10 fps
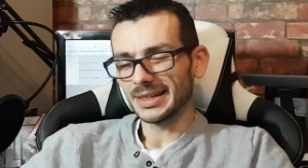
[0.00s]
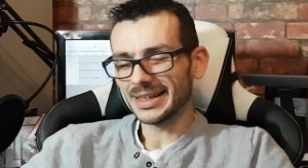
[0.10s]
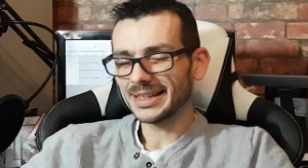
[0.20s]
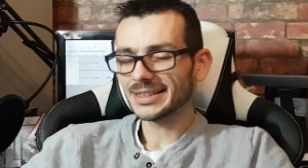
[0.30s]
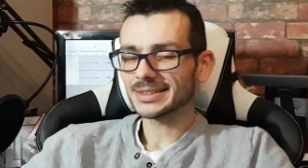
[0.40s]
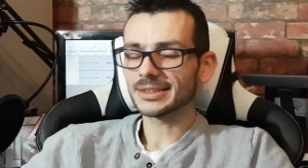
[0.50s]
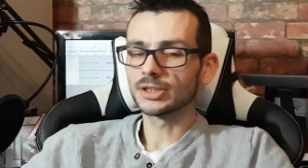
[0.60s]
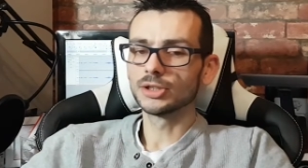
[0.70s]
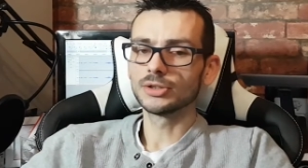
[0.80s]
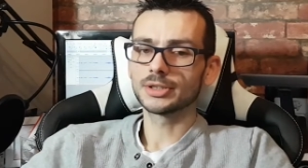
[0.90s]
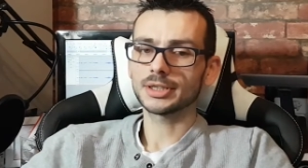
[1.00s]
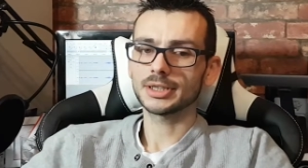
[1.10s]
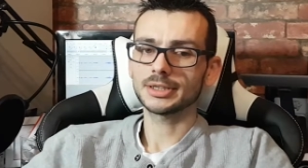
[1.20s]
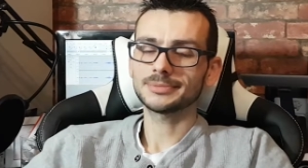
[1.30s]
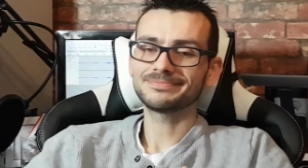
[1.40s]
It is a good
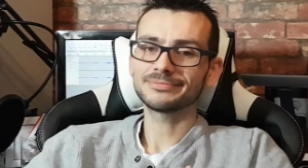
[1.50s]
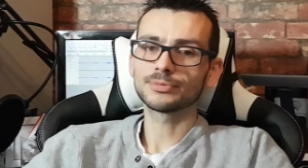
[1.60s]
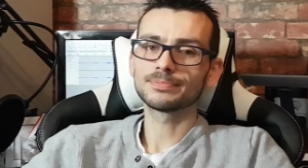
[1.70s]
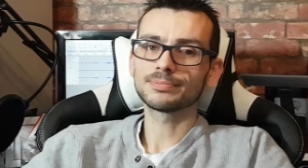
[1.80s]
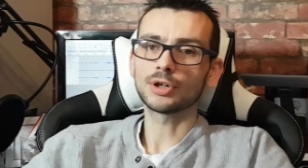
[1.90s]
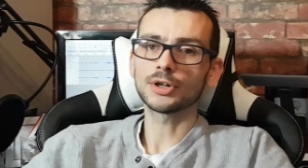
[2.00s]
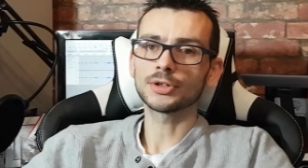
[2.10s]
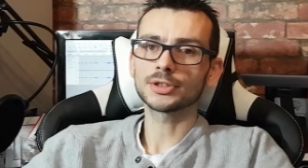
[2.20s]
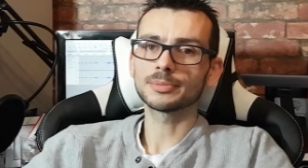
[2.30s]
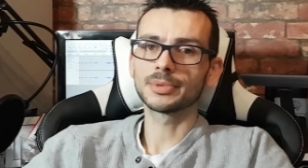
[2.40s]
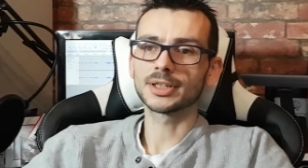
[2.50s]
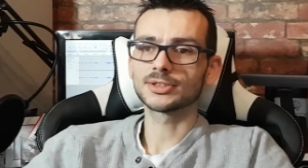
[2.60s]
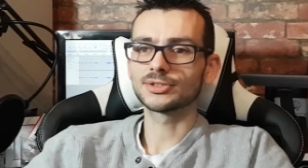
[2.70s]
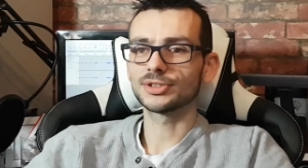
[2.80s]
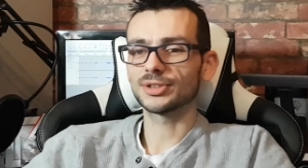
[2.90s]
product, but
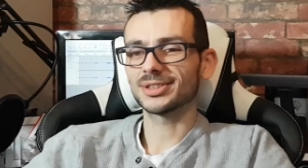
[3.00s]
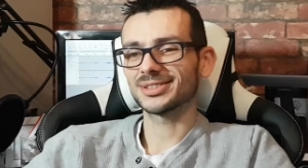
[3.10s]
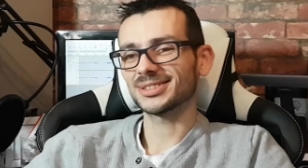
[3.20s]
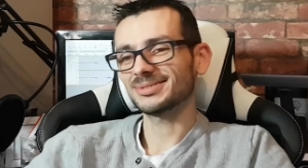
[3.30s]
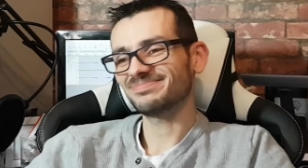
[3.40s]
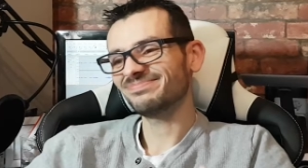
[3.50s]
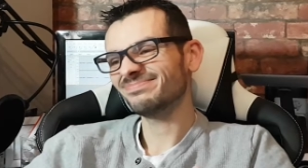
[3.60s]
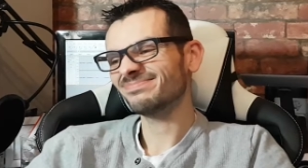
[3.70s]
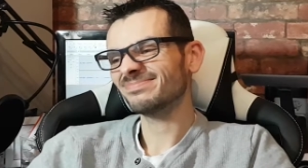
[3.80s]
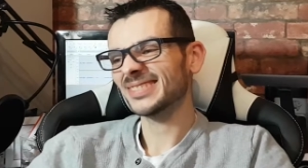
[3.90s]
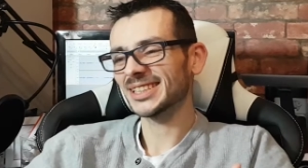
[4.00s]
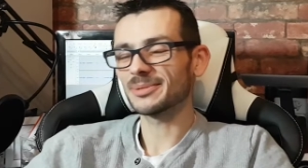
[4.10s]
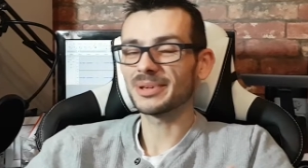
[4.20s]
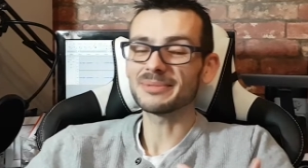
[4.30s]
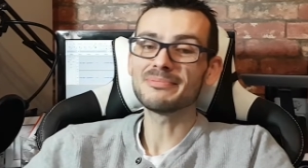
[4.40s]
it's just it's
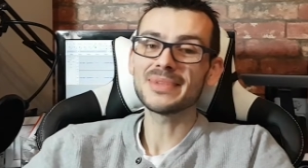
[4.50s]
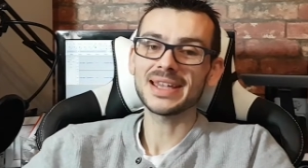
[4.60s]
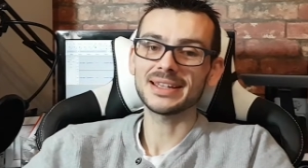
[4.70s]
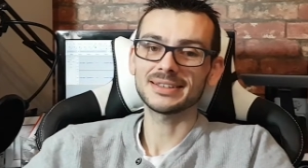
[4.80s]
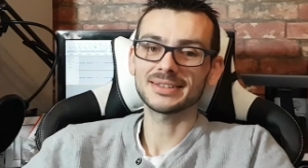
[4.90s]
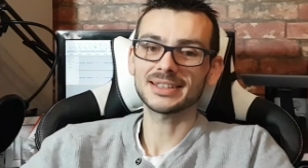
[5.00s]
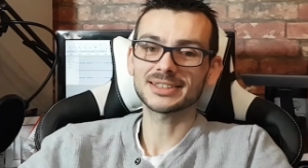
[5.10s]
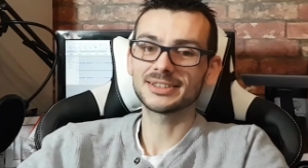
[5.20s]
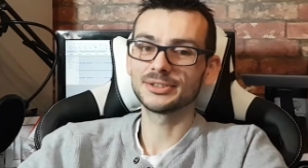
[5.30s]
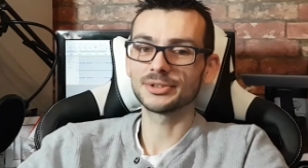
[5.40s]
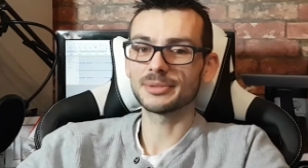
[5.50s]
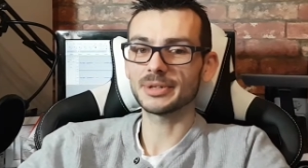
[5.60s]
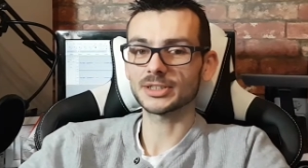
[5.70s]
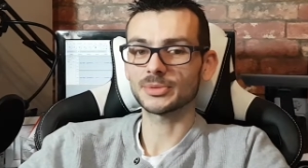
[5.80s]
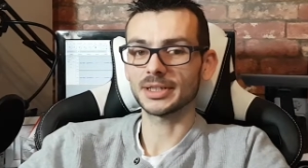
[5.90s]
a bit meh. That's you know the
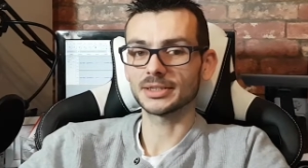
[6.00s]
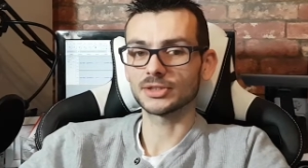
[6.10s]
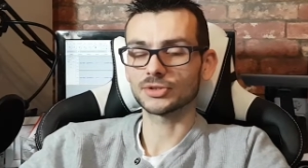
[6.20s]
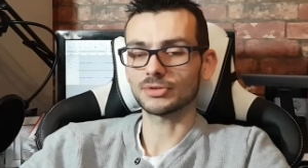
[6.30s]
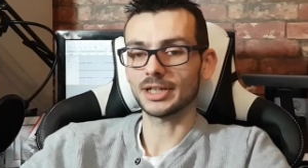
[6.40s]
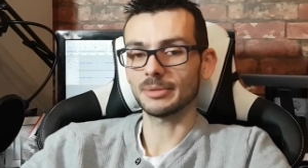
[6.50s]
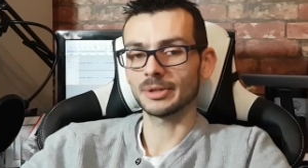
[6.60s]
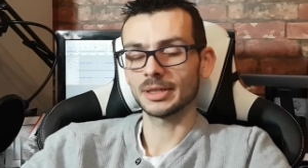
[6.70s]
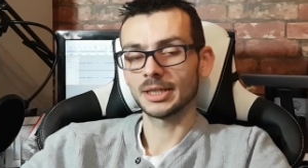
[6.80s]
best way I can describe it.